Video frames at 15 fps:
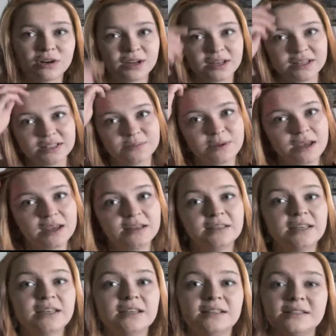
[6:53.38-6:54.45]
Whereas
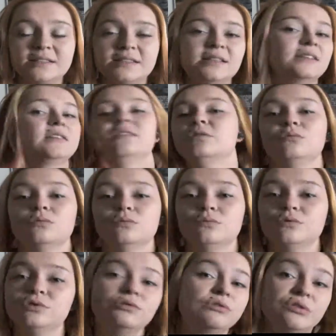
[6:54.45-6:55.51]
paid gigs,
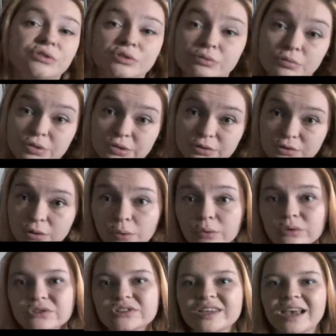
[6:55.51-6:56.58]
you just do as you're
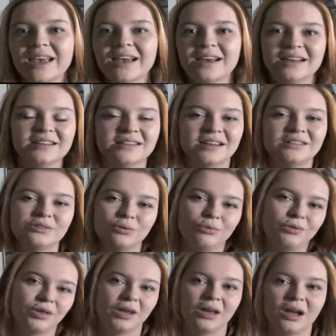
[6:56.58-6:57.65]
told. And I
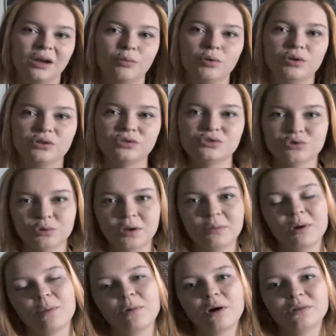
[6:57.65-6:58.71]
don't think I would
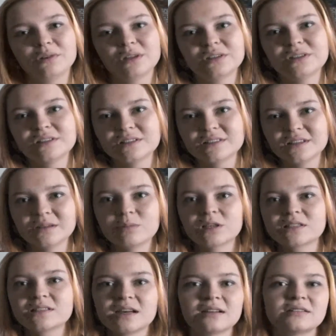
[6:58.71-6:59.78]
enjoy my modeling to the
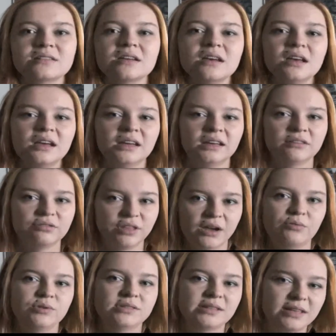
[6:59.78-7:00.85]
same extent
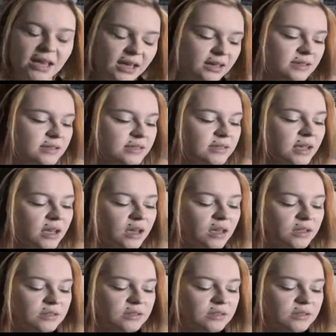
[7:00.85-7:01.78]
if that was the case.